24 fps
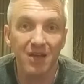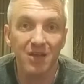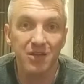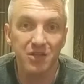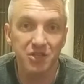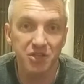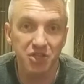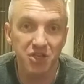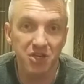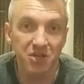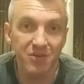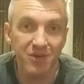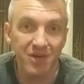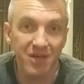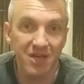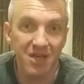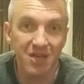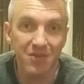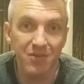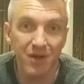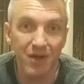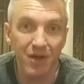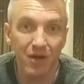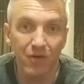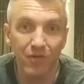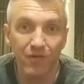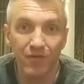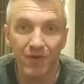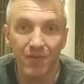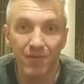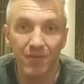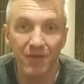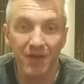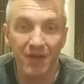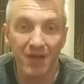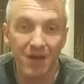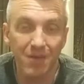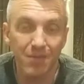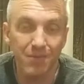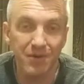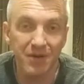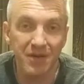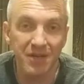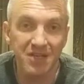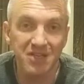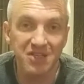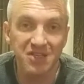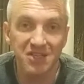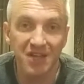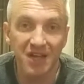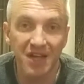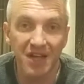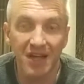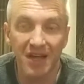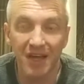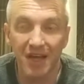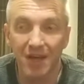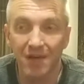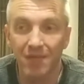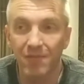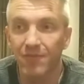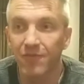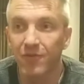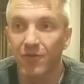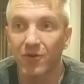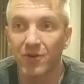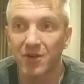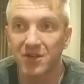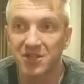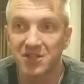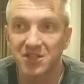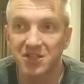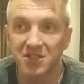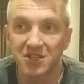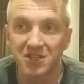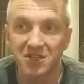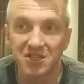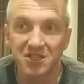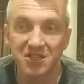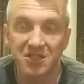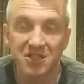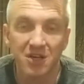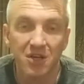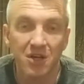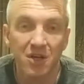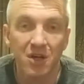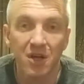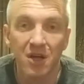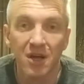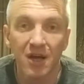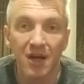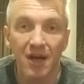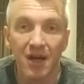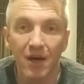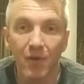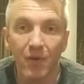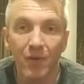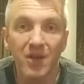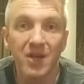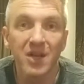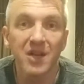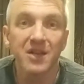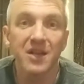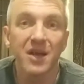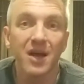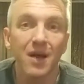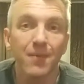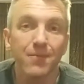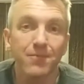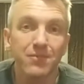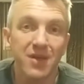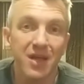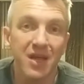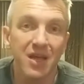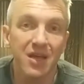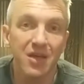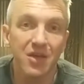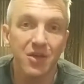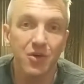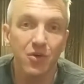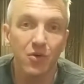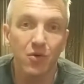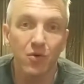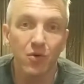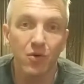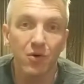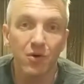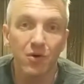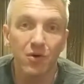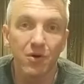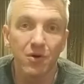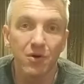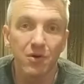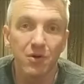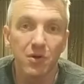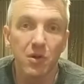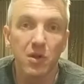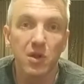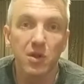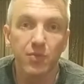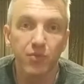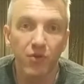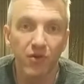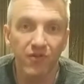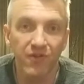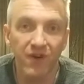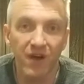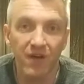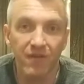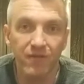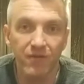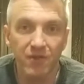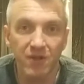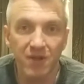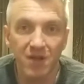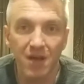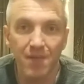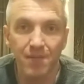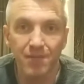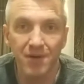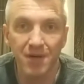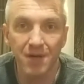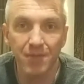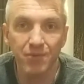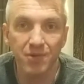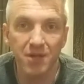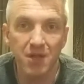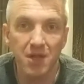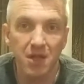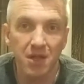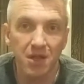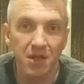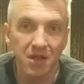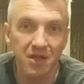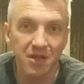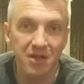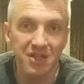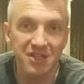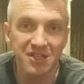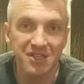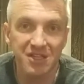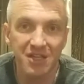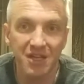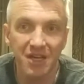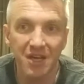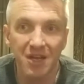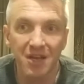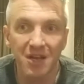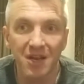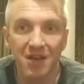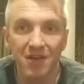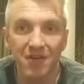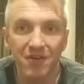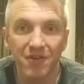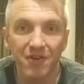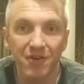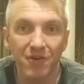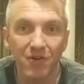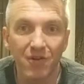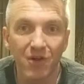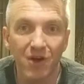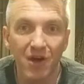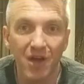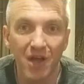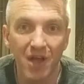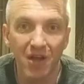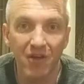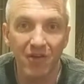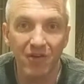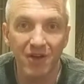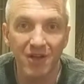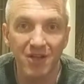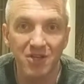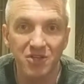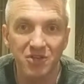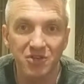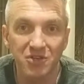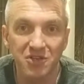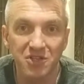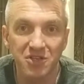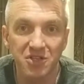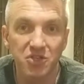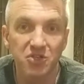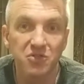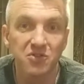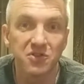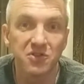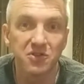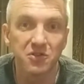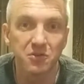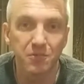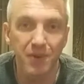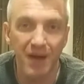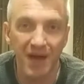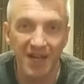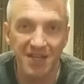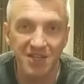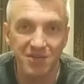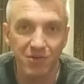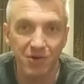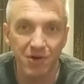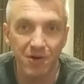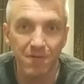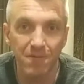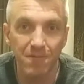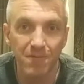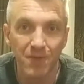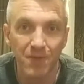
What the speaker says: a legitimate email from the company saying, for instance, we need to update your user profile for the company. Please click this link and enter your login credentials and choose a new password.